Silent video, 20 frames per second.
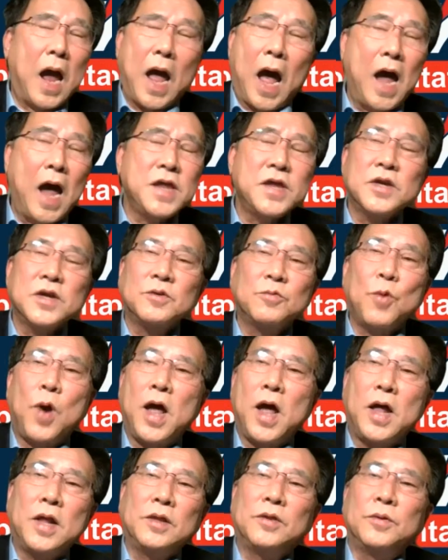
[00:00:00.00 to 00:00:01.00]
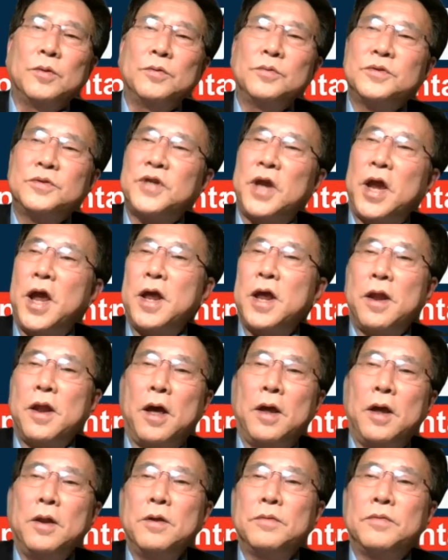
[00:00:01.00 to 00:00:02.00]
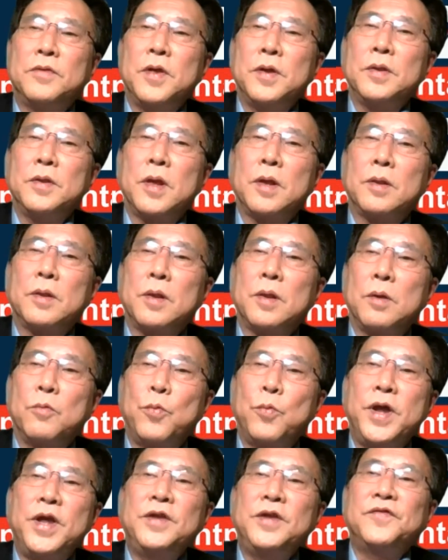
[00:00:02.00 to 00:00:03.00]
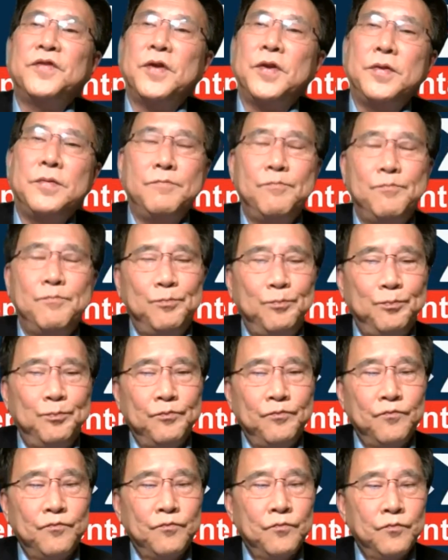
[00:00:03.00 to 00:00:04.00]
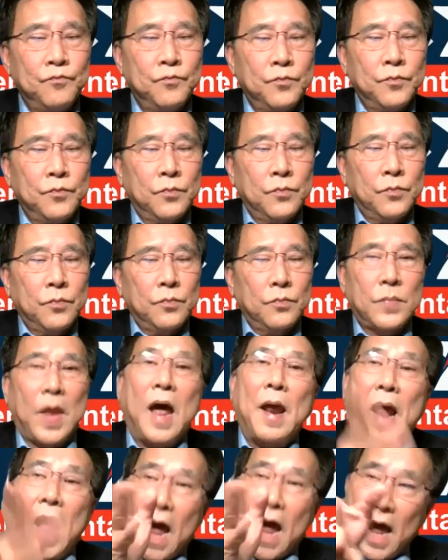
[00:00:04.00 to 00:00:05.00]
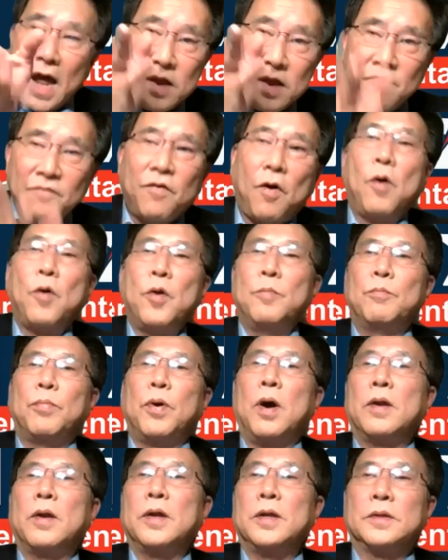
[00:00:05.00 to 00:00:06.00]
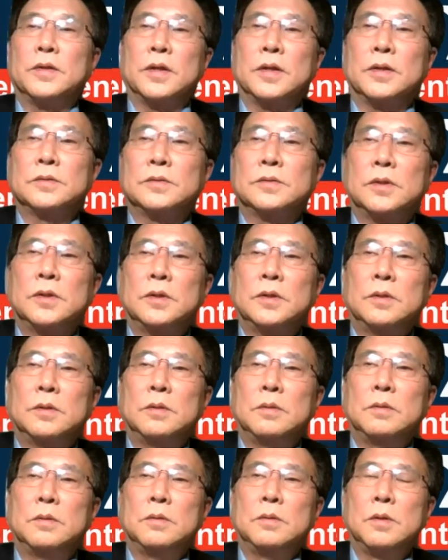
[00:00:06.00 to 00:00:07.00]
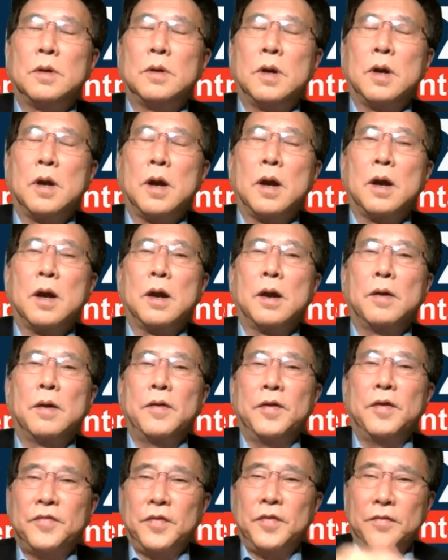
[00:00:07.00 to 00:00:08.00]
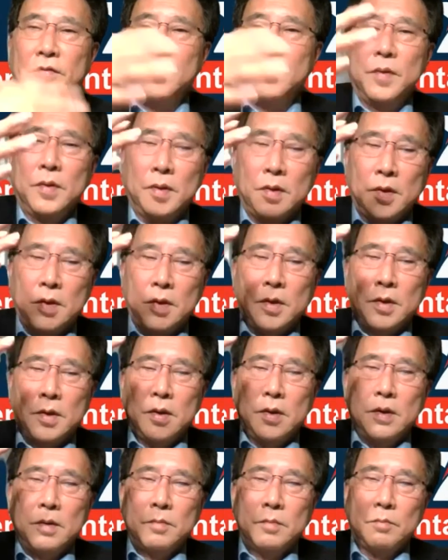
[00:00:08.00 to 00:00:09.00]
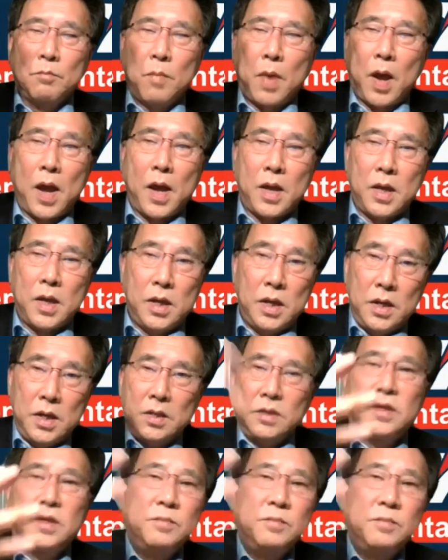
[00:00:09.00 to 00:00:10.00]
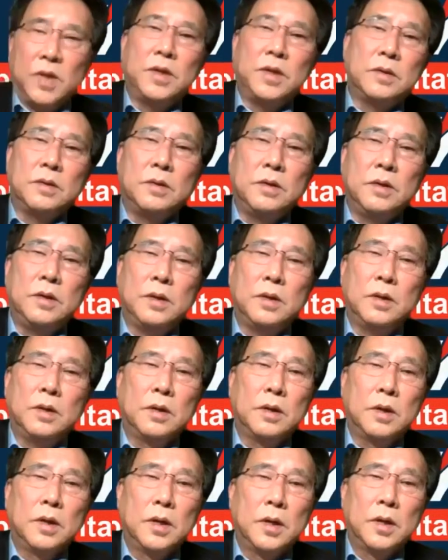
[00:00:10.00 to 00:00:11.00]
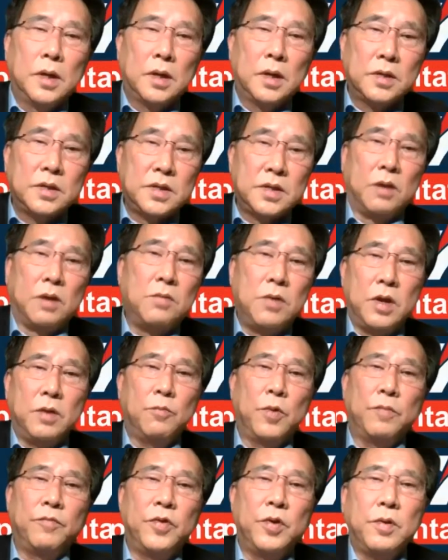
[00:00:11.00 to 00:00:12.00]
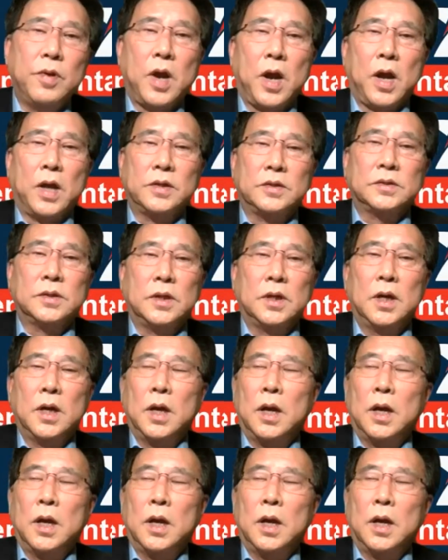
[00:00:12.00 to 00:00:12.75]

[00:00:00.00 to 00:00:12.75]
I just want to share another thing that the reason that I involved in politics. This is my intimate sharing with you guys.